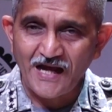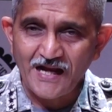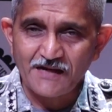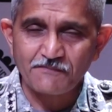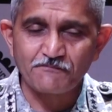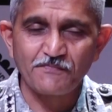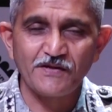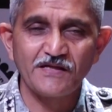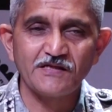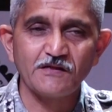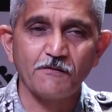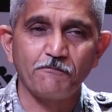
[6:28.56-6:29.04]
And
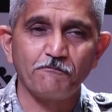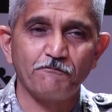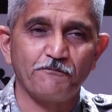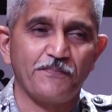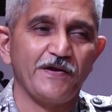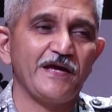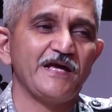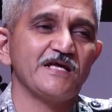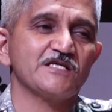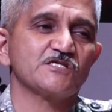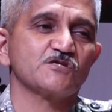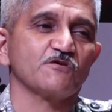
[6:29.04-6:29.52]
if that
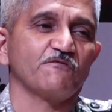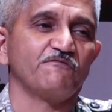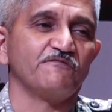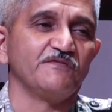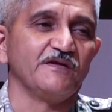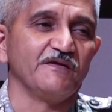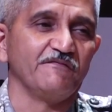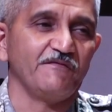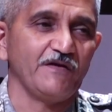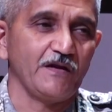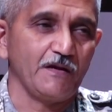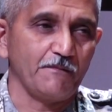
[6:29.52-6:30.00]
be the
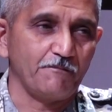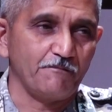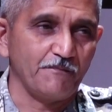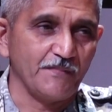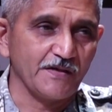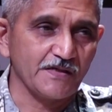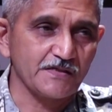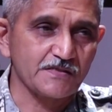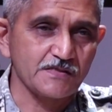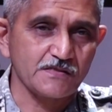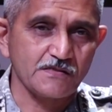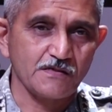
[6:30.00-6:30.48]
pace of
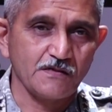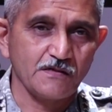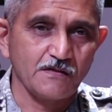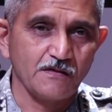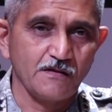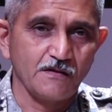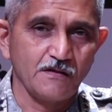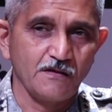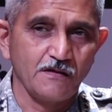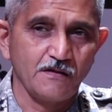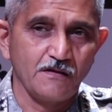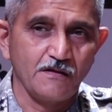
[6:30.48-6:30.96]

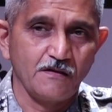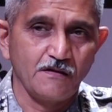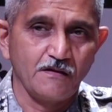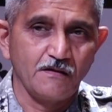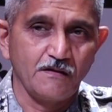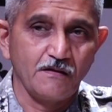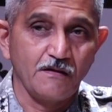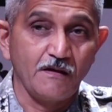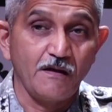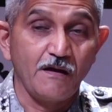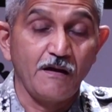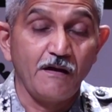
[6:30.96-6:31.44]
development,
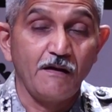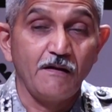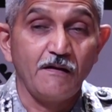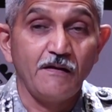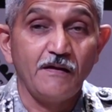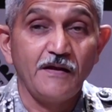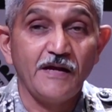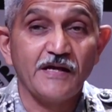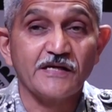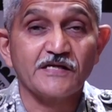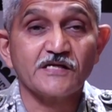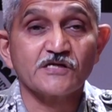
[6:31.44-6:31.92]

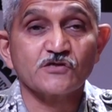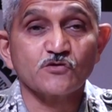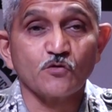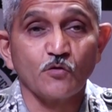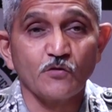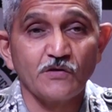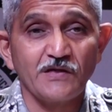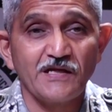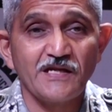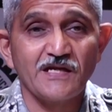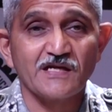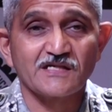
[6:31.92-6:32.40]

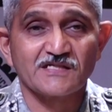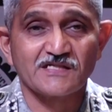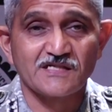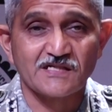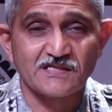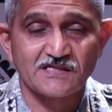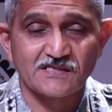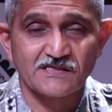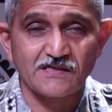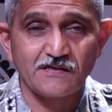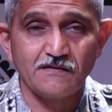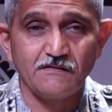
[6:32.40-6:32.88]
it is
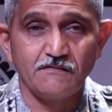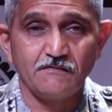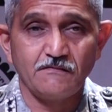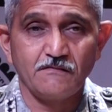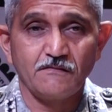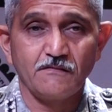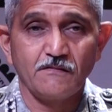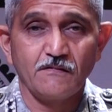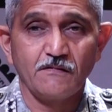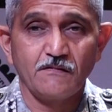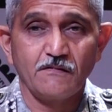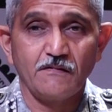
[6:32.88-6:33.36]
only
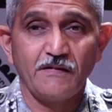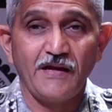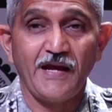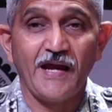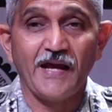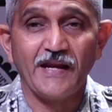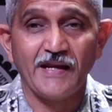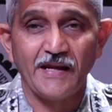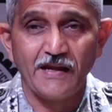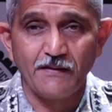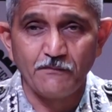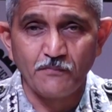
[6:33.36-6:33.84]
assisted,
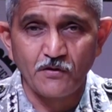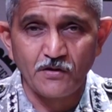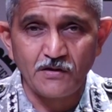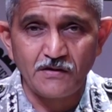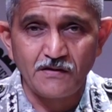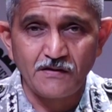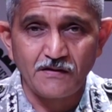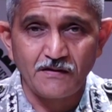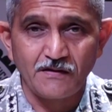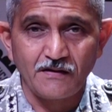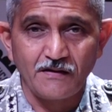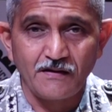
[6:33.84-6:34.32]

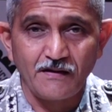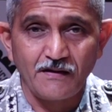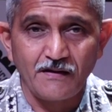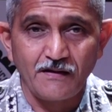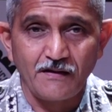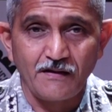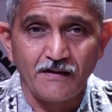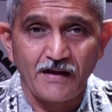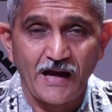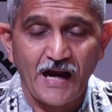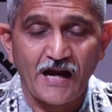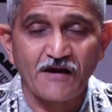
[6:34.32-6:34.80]
enabled,
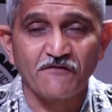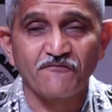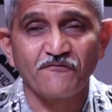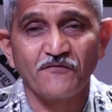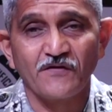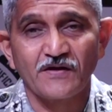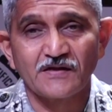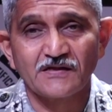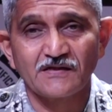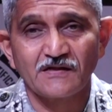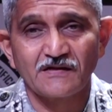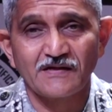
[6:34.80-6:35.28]

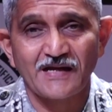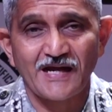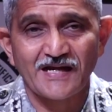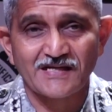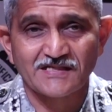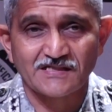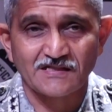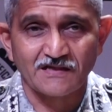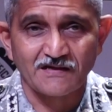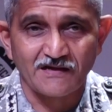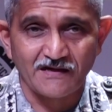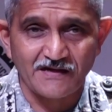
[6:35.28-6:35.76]
and
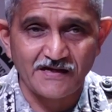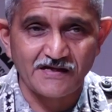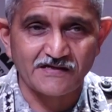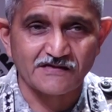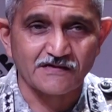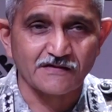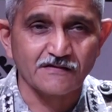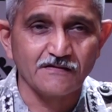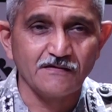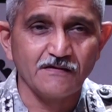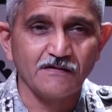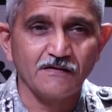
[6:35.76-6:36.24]
further
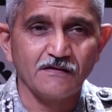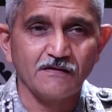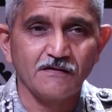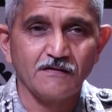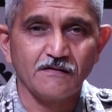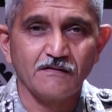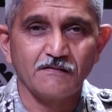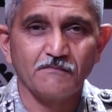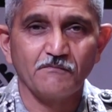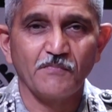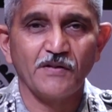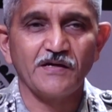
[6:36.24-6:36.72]

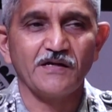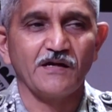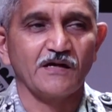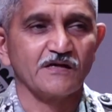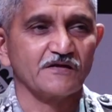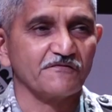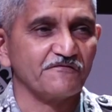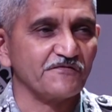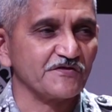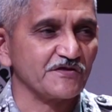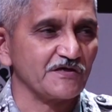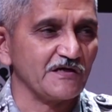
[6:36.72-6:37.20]
accelerated
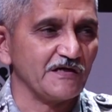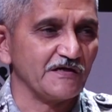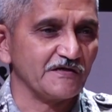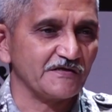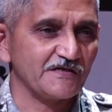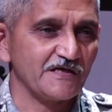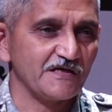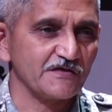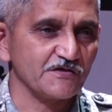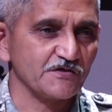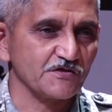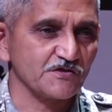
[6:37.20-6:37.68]
by
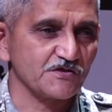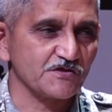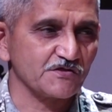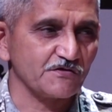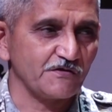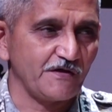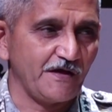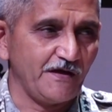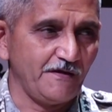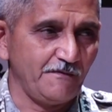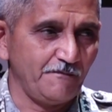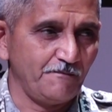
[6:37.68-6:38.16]
artificial
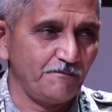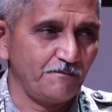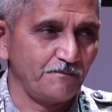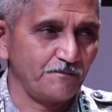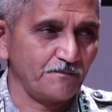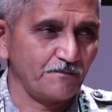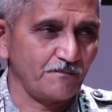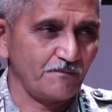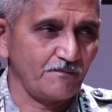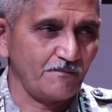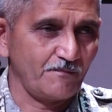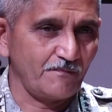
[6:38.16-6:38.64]
intelligence today.
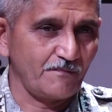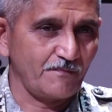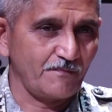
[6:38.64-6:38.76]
